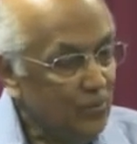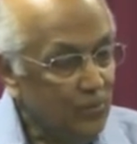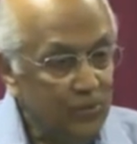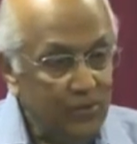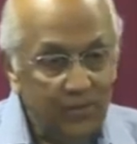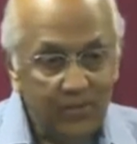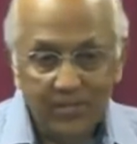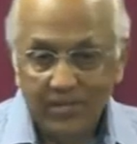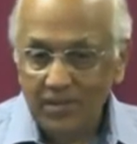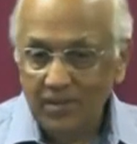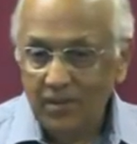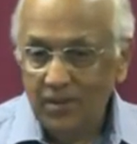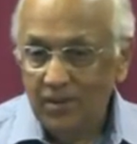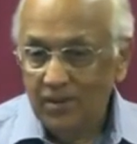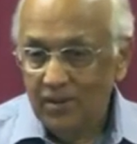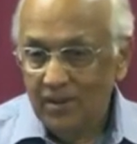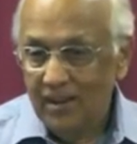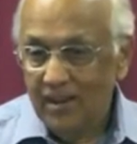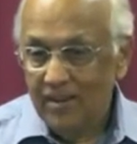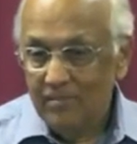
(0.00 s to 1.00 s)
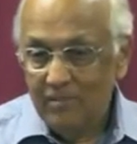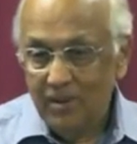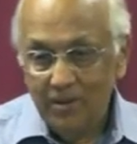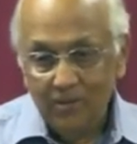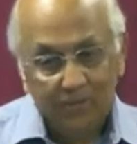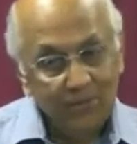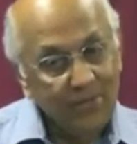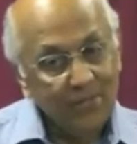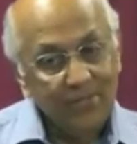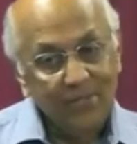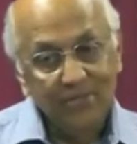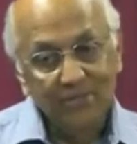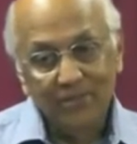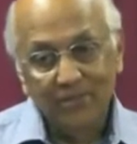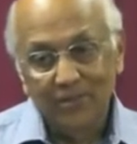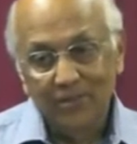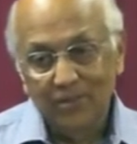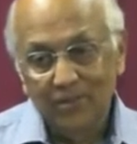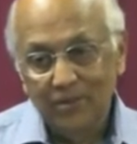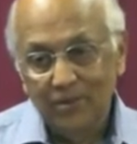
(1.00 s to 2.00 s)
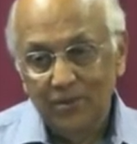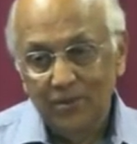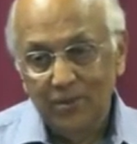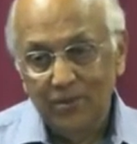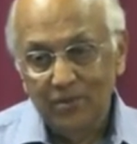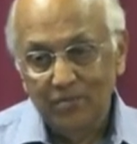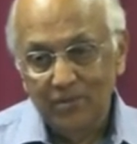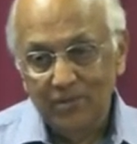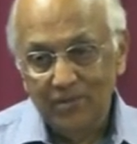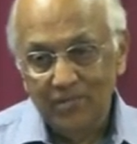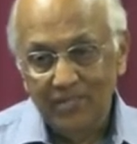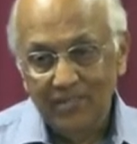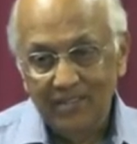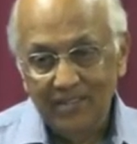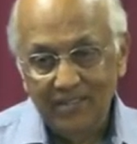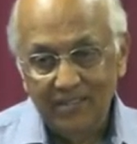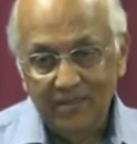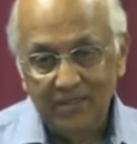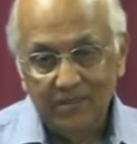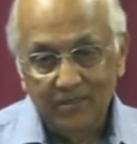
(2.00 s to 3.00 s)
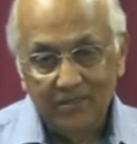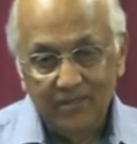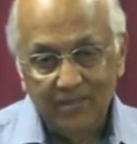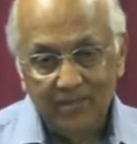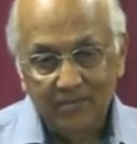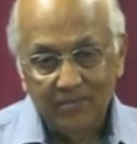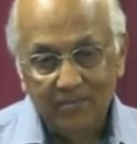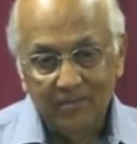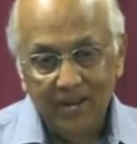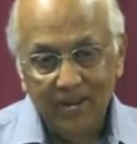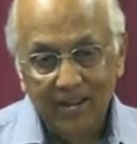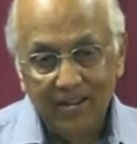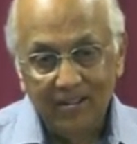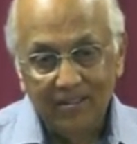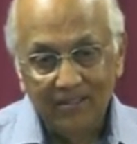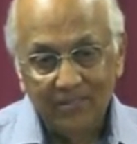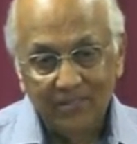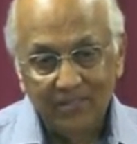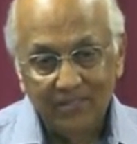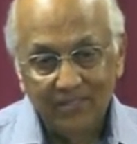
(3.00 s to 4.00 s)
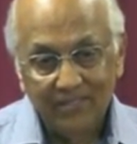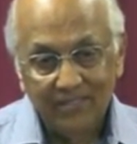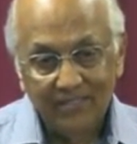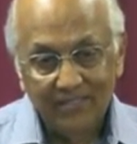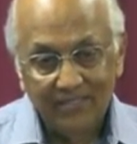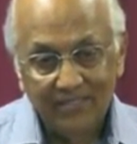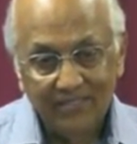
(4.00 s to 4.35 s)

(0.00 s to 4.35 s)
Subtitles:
You say, Lord, I'm not worthy for you, holy person like you, to come to my house.